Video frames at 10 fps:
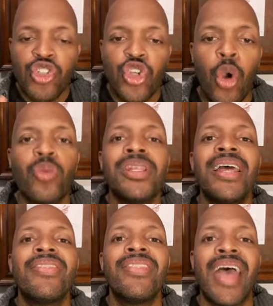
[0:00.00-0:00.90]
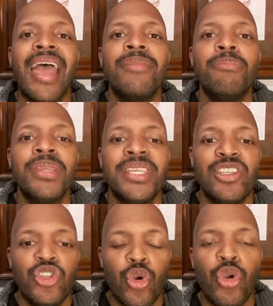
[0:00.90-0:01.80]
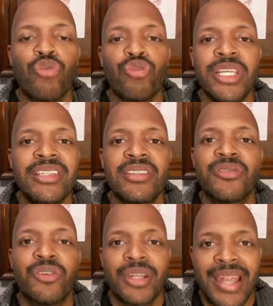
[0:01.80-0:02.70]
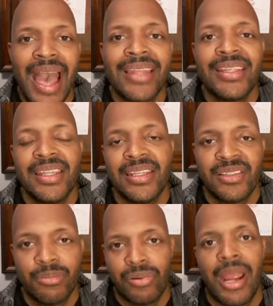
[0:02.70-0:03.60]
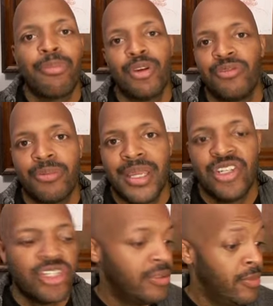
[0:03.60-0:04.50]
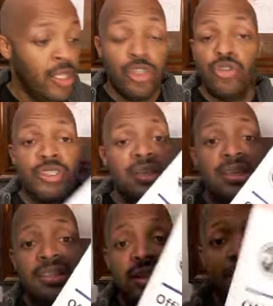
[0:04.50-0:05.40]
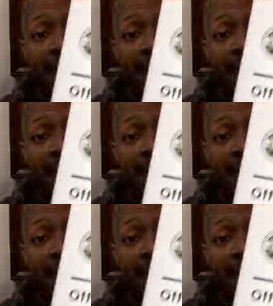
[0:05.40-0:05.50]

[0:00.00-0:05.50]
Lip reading: don't let that be your reason for not getting the proper information. You see this in the